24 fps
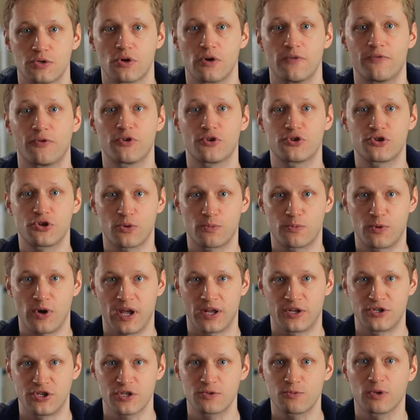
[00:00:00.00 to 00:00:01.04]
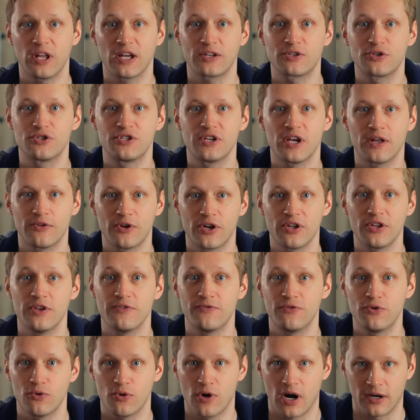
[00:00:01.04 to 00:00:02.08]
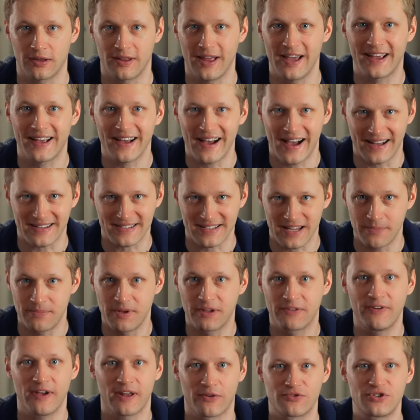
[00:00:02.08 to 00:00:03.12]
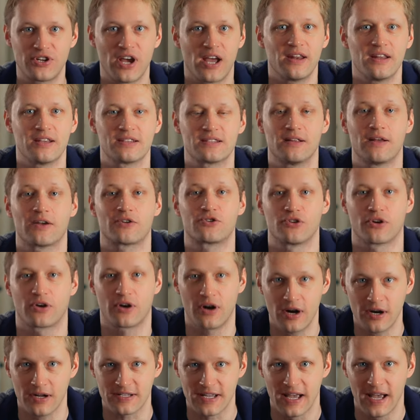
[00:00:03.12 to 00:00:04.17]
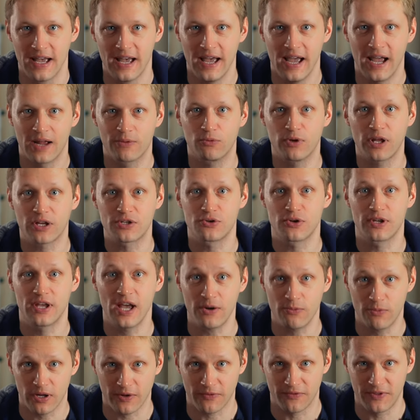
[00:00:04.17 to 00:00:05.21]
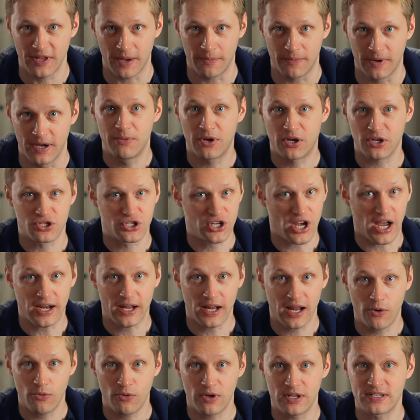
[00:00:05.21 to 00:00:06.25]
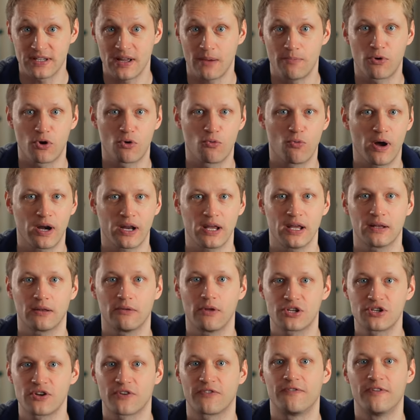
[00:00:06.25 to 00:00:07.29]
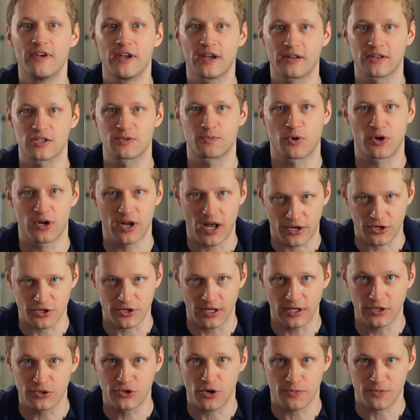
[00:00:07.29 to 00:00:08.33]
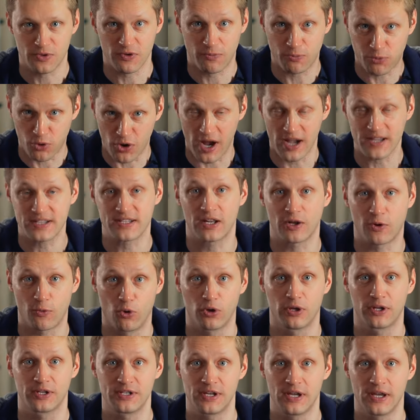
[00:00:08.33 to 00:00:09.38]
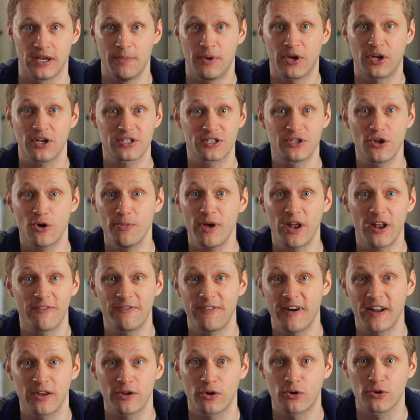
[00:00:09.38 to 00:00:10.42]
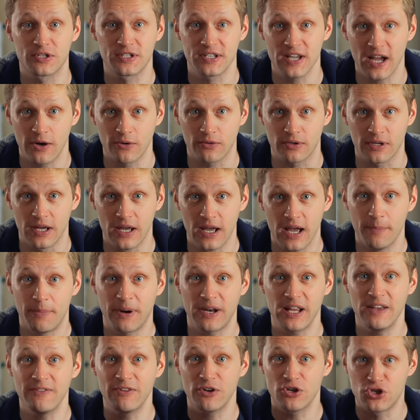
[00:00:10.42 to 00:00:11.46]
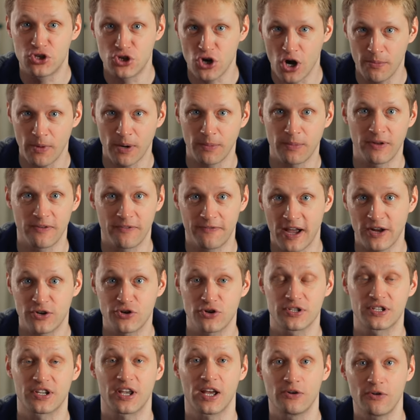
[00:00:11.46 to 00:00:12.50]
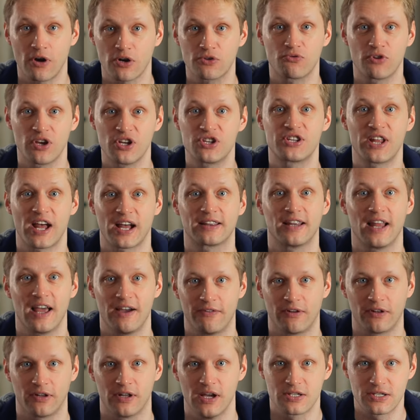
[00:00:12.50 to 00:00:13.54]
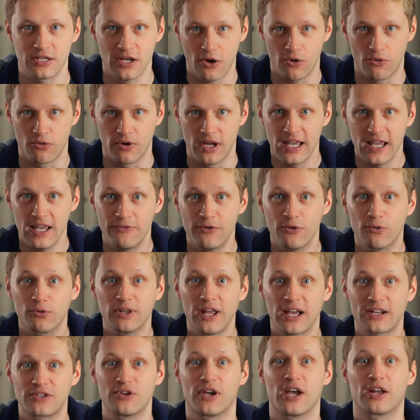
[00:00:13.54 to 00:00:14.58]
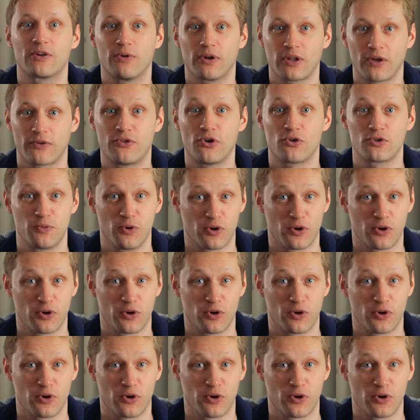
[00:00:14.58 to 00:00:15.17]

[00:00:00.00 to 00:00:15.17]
Sorry for the short break. Just would like to tell you that if you are, like us, a big fan of Chinese electric cars and would like to get one of them, because China now is number one in electric vehicles production in terms of price and quality. Because no matter how funny it could sound, but even German manufacturers cannot reach that level. So, if you would like to get one of those